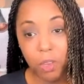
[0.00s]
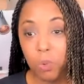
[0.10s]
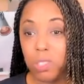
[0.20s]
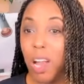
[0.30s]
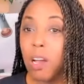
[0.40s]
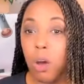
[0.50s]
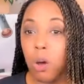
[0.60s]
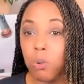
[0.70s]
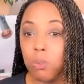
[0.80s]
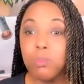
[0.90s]
which I
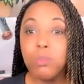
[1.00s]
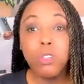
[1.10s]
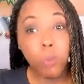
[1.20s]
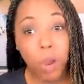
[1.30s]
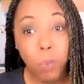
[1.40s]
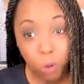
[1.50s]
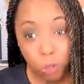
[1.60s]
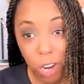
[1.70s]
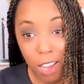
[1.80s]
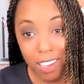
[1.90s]
call your railroad
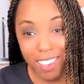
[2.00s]
track.